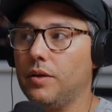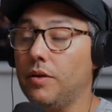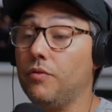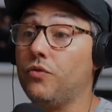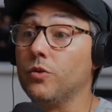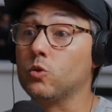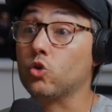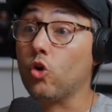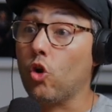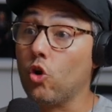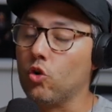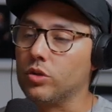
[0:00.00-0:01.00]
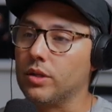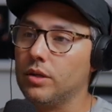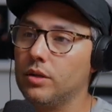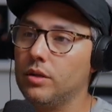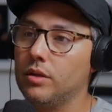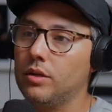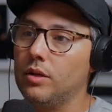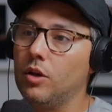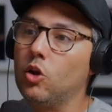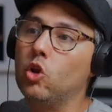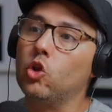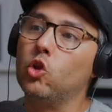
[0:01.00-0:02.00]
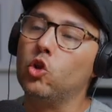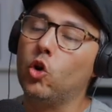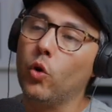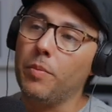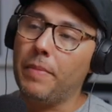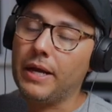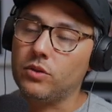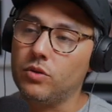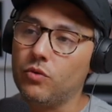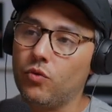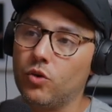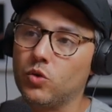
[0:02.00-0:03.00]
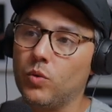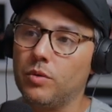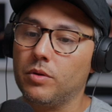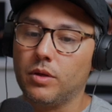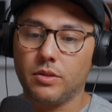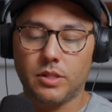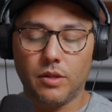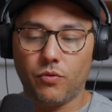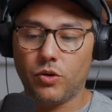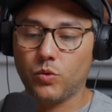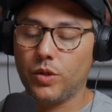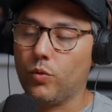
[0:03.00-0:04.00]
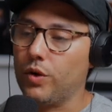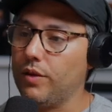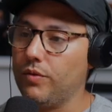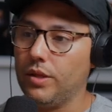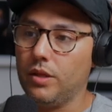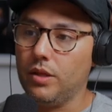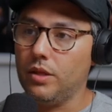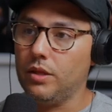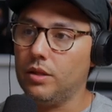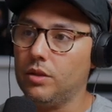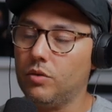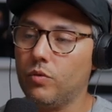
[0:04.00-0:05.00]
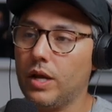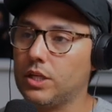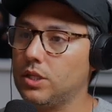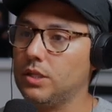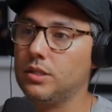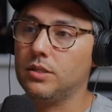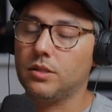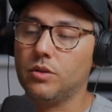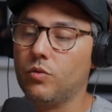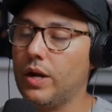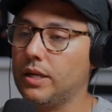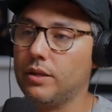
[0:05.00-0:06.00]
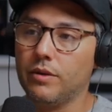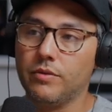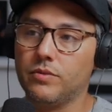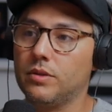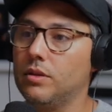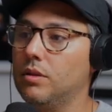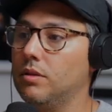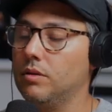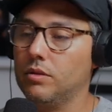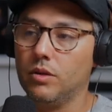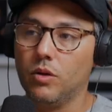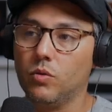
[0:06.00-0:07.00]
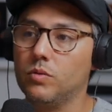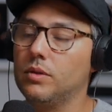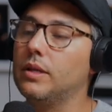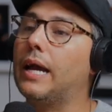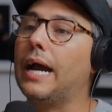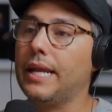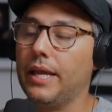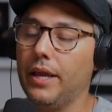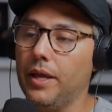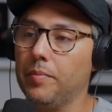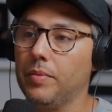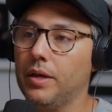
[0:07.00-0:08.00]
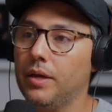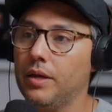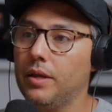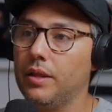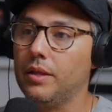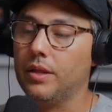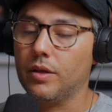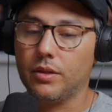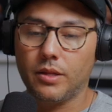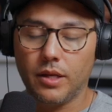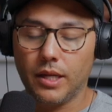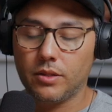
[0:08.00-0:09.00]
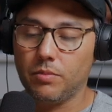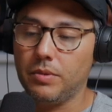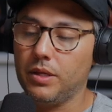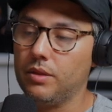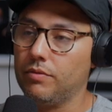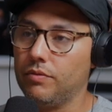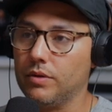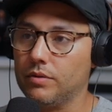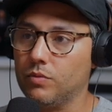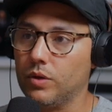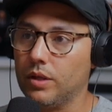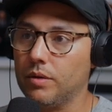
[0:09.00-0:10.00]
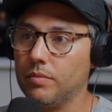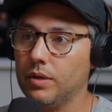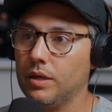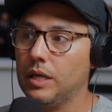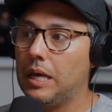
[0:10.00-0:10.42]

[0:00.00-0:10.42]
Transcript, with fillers: it feels earned. Yes. Going back to the first one, because in the first one they were giving the the directions, the directives, the, you know, guiding him. They didn't get to be in the field with him,